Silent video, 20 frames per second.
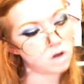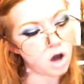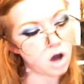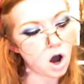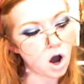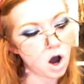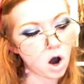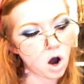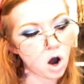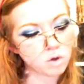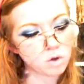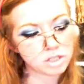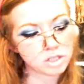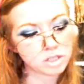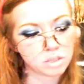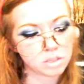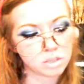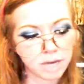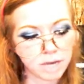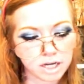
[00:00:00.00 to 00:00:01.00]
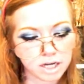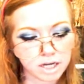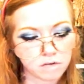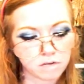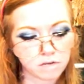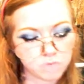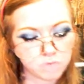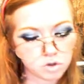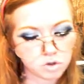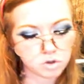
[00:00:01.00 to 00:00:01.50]
only to make it a
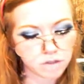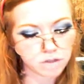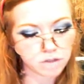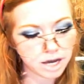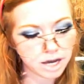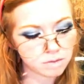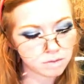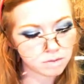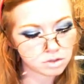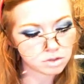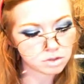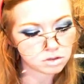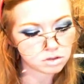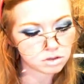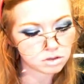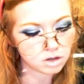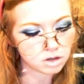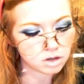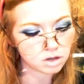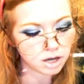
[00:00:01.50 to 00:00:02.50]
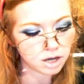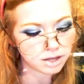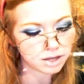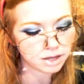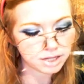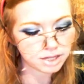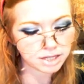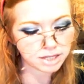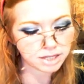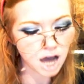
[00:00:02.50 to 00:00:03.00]
few steps,
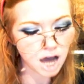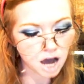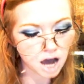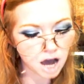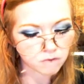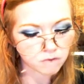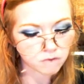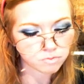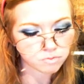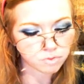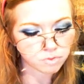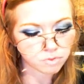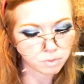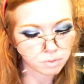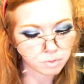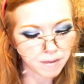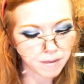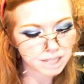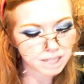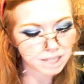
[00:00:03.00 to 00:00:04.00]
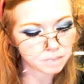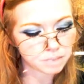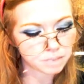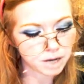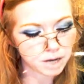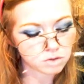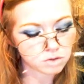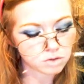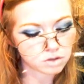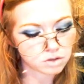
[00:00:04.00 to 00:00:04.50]
then die from the mass
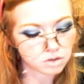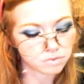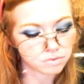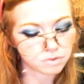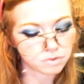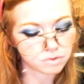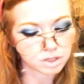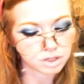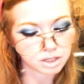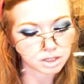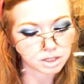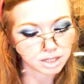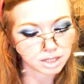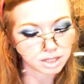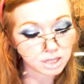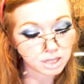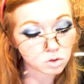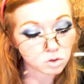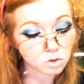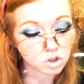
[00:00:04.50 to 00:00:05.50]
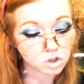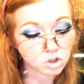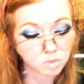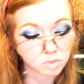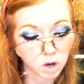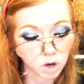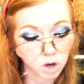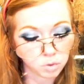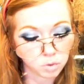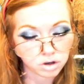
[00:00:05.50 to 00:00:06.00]
amounts of lethal
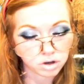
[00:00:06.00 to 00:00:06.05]
smoke.